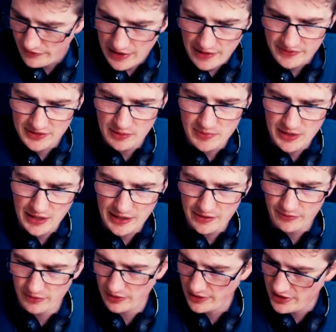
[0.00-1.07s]
I have some kind
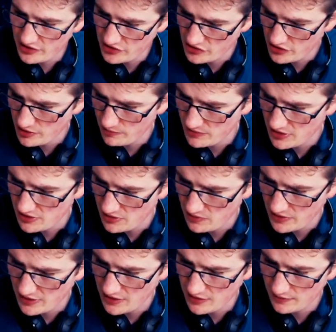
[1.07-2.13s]
of relationship to do
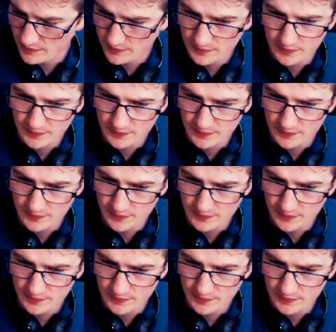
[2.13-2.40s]
it in.